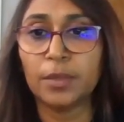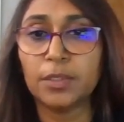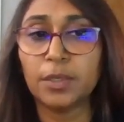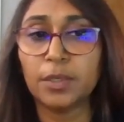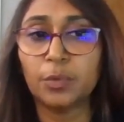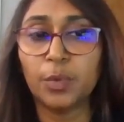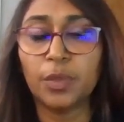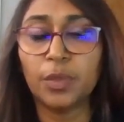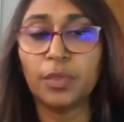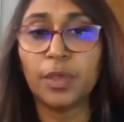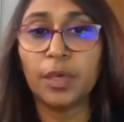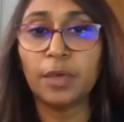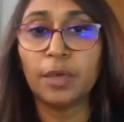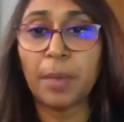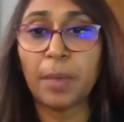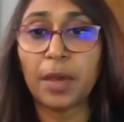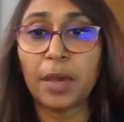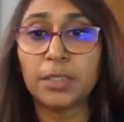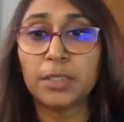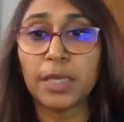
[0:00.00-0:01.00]
So if we think
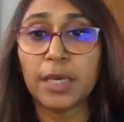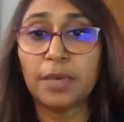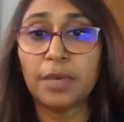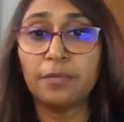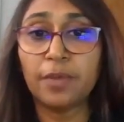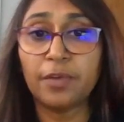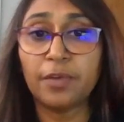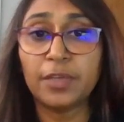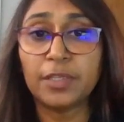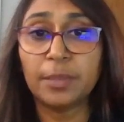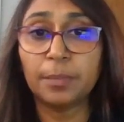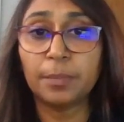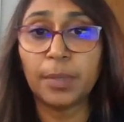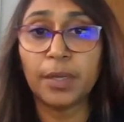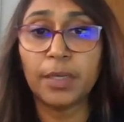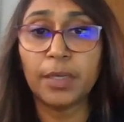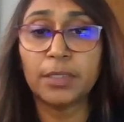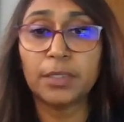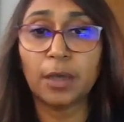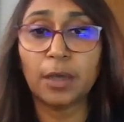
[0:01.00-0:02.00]
about a very
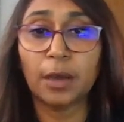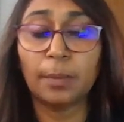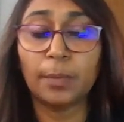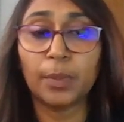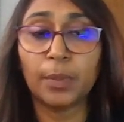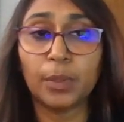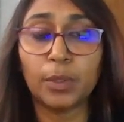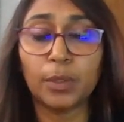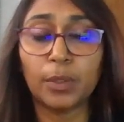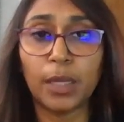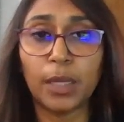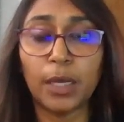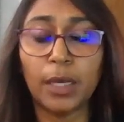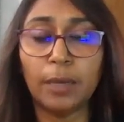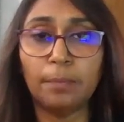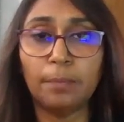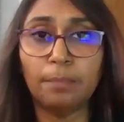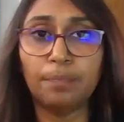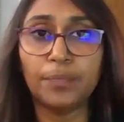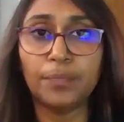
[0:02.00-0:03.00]
simple example,
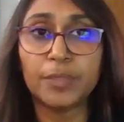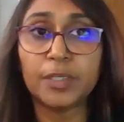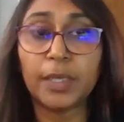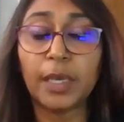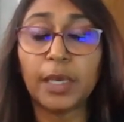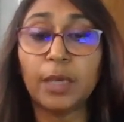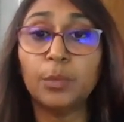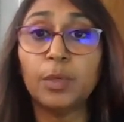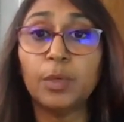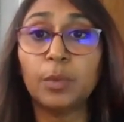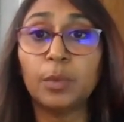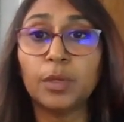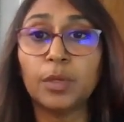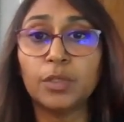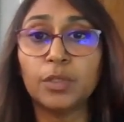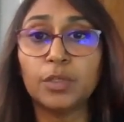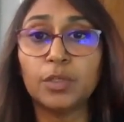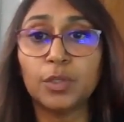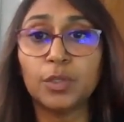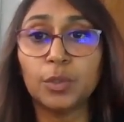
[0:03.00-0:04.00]
say we
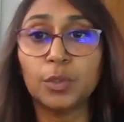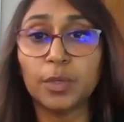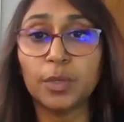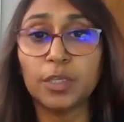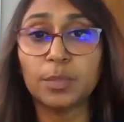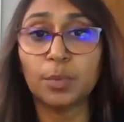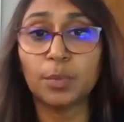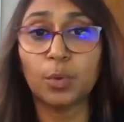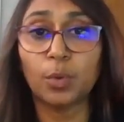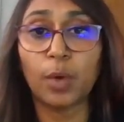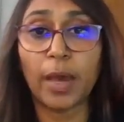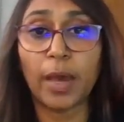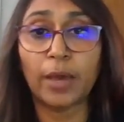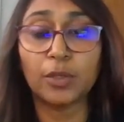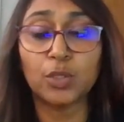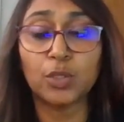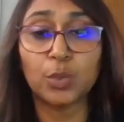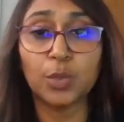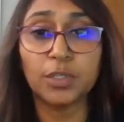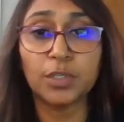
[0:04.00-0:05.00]
wanted to explore
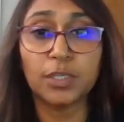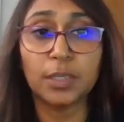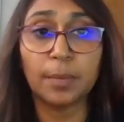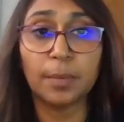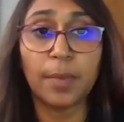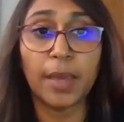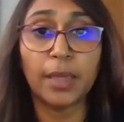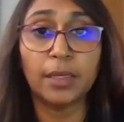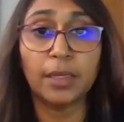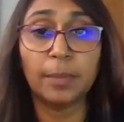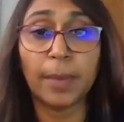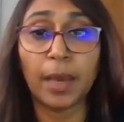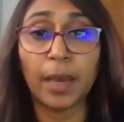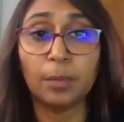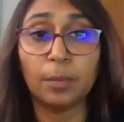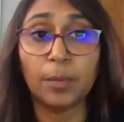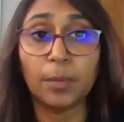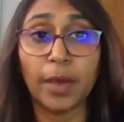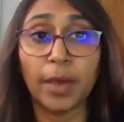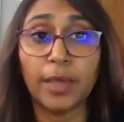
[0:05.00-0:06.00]
how choices are made
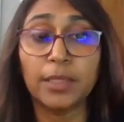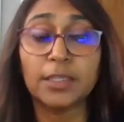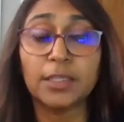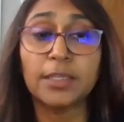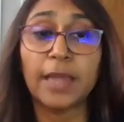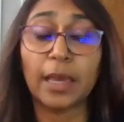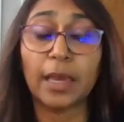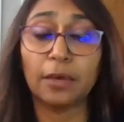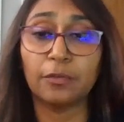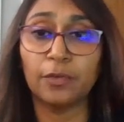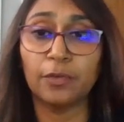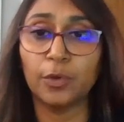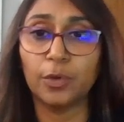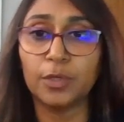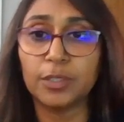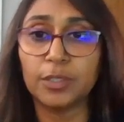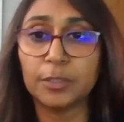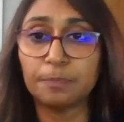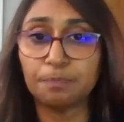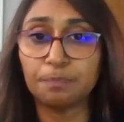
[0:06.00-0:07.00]
about buying snack
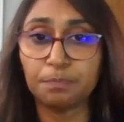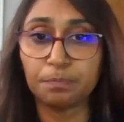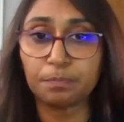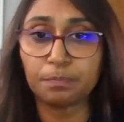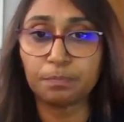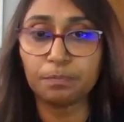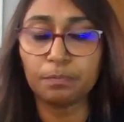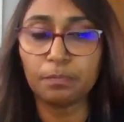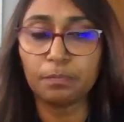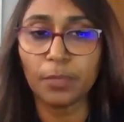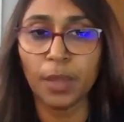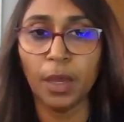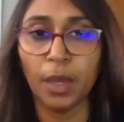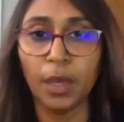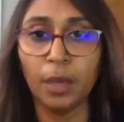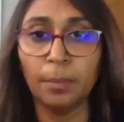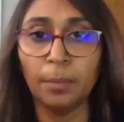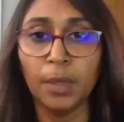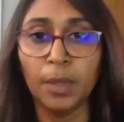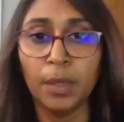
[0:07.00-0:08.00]
foods.
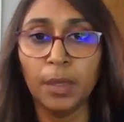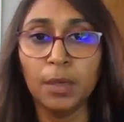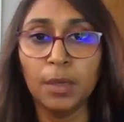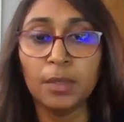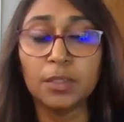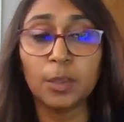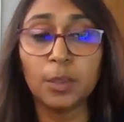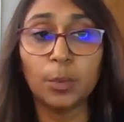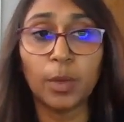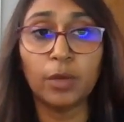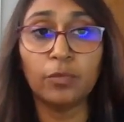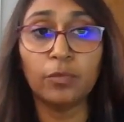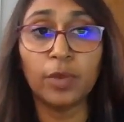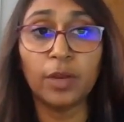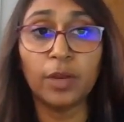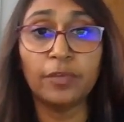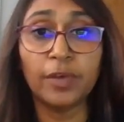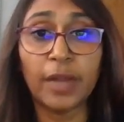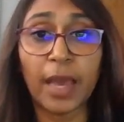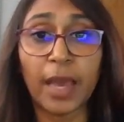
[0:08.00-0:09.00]
So one
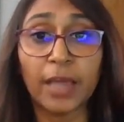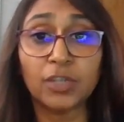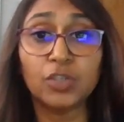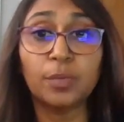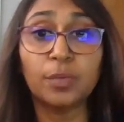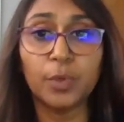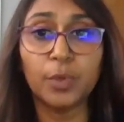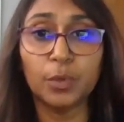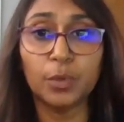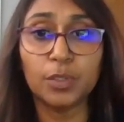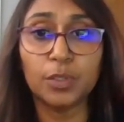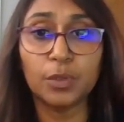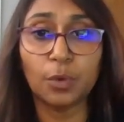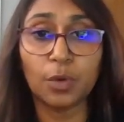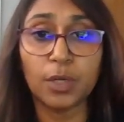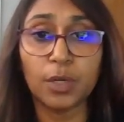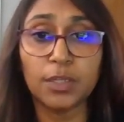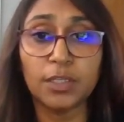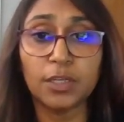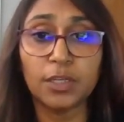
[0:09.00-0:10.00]
relevant attribute
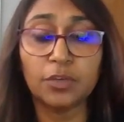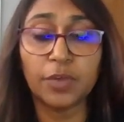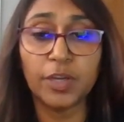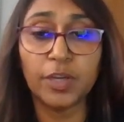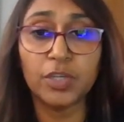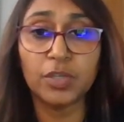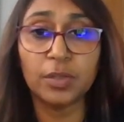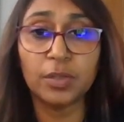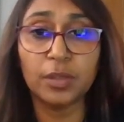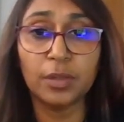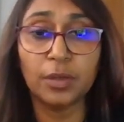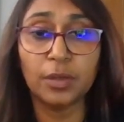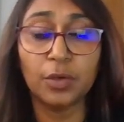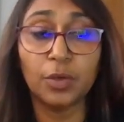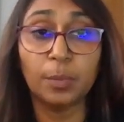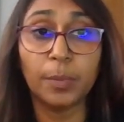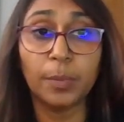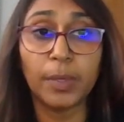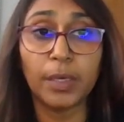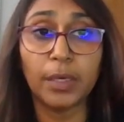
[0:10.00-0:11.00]
or consideration
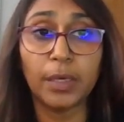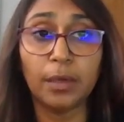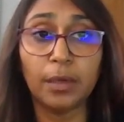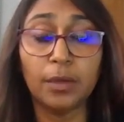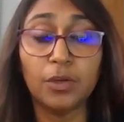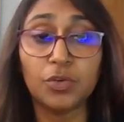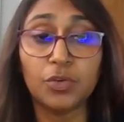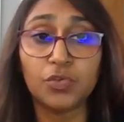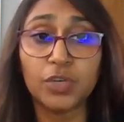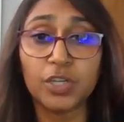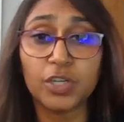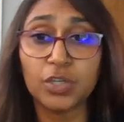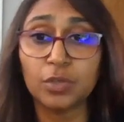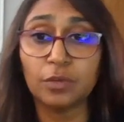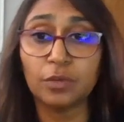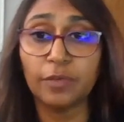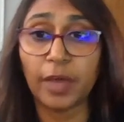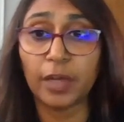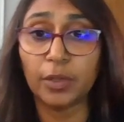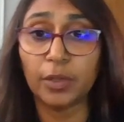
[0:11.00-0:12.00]
could be
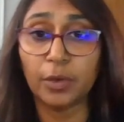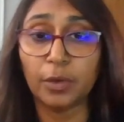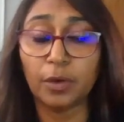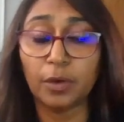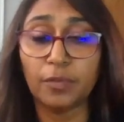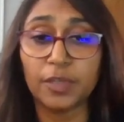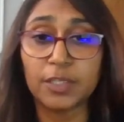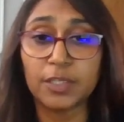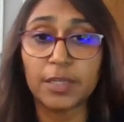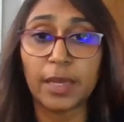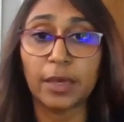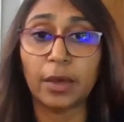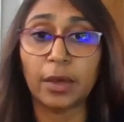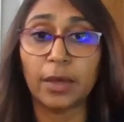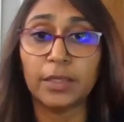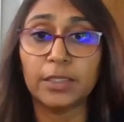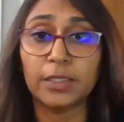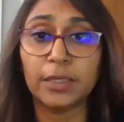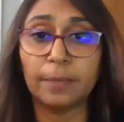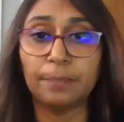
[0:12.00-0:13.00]
nutritional value of the snack
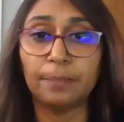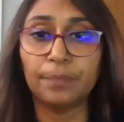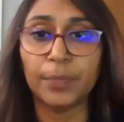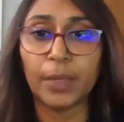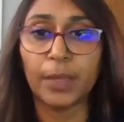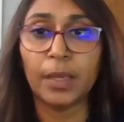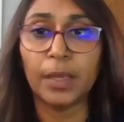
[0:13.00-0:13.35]
item.